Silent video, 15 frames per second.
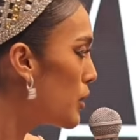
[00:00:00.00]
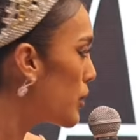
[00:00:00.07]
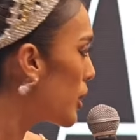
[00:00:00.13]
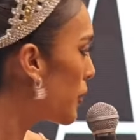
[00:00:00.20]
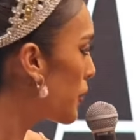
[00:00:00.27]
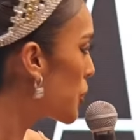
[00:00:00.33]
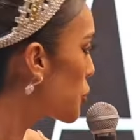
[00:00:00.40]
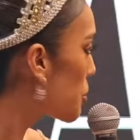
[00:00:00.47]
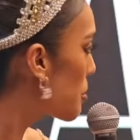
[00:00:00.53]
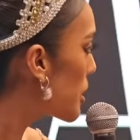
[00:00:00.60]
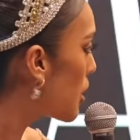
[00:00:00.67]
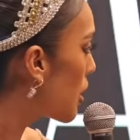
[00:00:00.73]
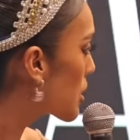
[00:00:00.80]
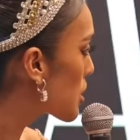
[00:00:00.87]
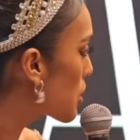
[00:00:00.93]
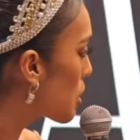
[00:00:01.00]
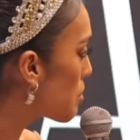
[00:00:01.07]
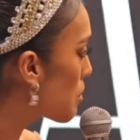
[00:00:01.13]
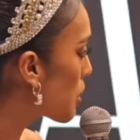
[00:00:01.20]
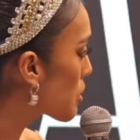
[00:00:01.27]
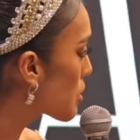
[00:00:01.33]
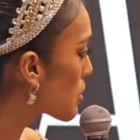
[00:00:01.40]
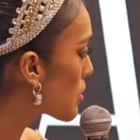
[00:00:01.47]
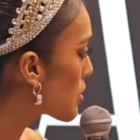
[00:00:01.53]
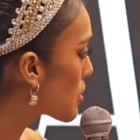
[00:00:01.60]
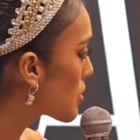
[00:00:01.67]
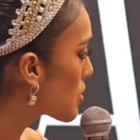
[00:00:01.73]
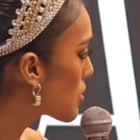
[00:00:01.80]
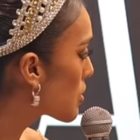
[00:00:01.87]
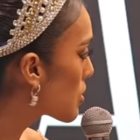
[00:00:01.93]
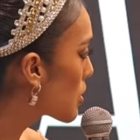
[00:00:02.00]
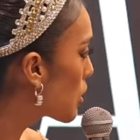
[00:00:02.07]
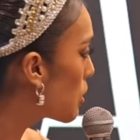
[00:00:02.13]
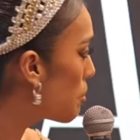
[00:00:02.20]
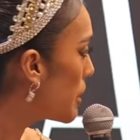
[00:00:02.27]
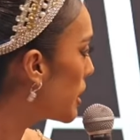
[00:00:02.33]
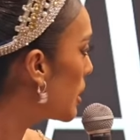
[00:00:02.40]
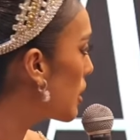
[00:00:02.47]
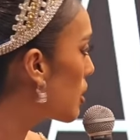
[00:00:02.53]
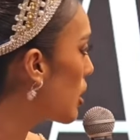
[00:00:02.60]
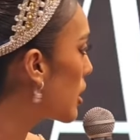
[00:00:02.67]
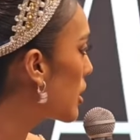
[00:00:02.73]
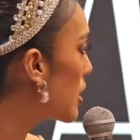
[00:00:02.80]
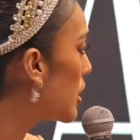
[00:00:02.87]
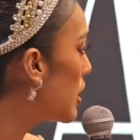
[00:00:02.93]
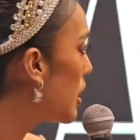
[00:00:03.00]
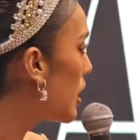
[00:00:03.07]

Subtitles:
of our fishermen lost their boats, completely gone.